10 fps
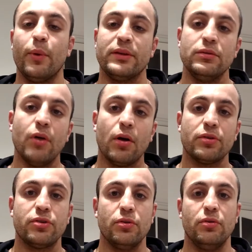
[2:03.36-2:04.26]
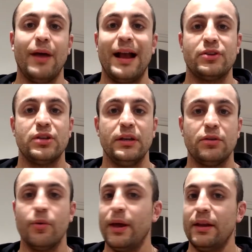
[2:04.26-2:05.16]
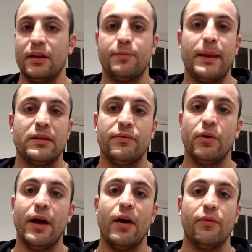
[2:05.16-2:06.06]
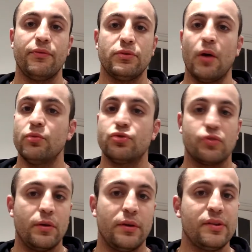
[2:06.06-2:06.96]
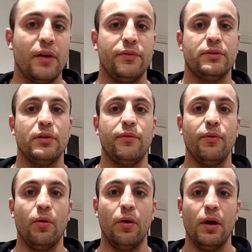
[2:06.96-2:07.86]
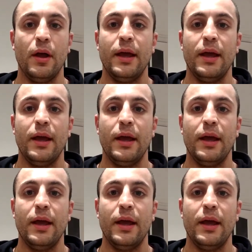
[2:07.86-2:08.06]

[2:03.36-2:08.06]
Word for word: is not to actually do it at the expense of your health. Don't drill yourself into the floor.